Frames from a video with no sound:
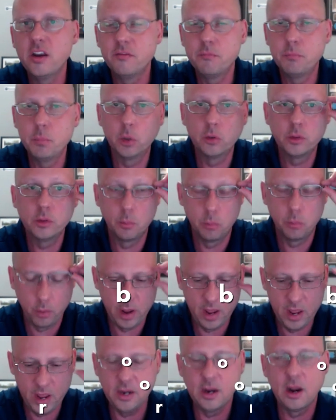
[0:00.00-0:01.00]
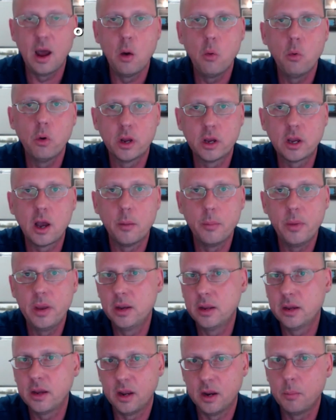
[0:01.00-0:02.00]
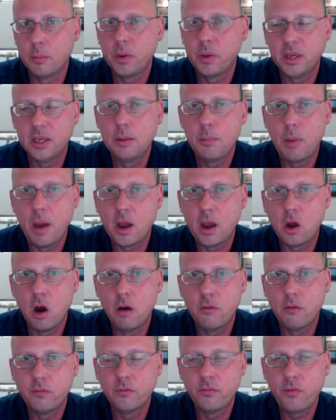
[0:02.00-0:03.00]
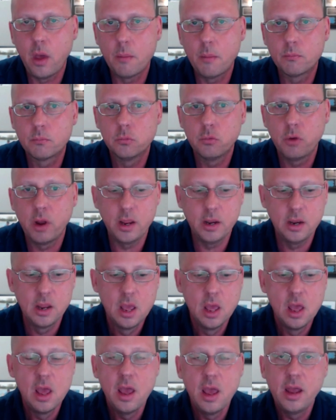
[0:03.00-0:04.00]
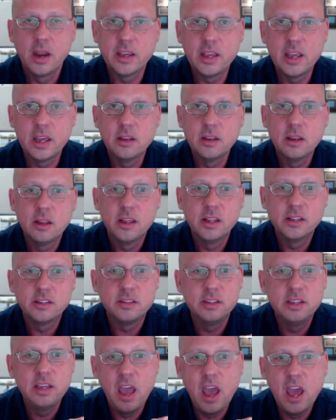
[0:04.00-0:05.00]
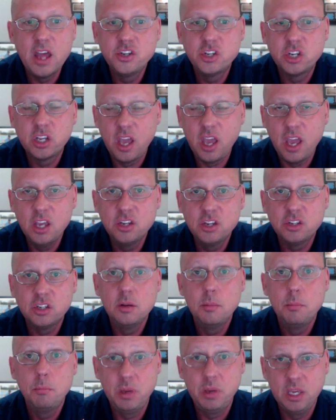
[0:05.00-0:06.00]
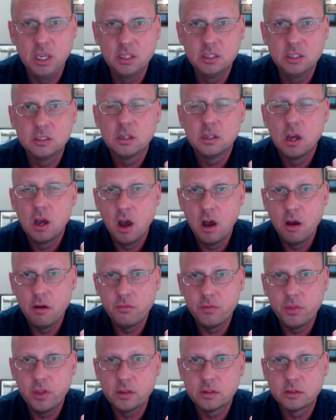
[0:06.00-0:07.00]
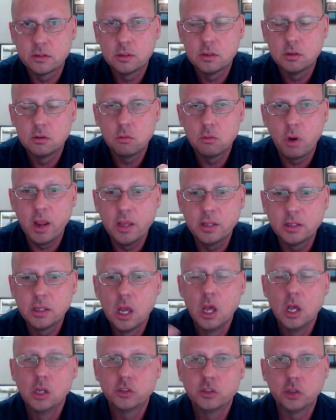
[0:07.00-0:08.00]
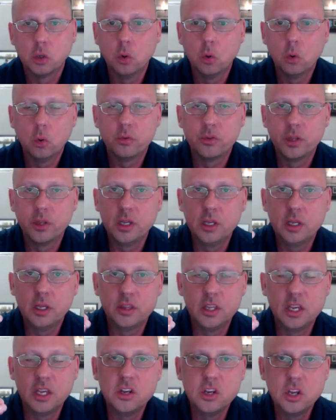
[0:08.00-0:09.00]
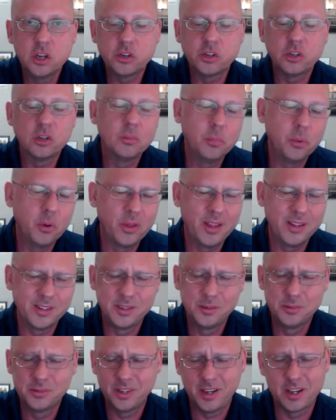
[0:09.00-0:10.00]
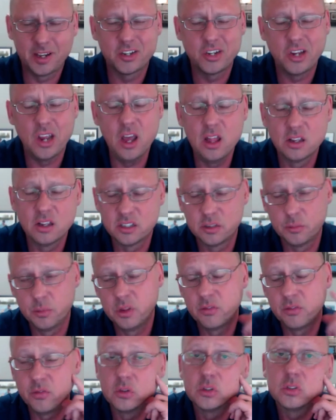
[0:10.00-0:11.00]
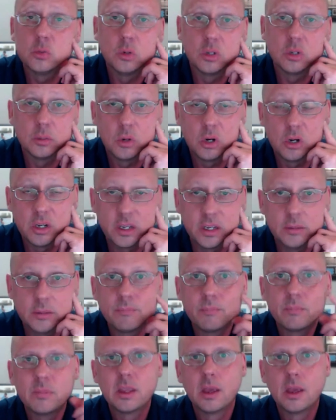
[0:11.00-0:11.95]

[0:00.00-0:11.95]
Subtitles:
of built the brand. And I want to come in and kind of piggyback off of them, right? Again, it's the education piece of this, right? So the initial, boy, that seems like a challenge to be the first one to market.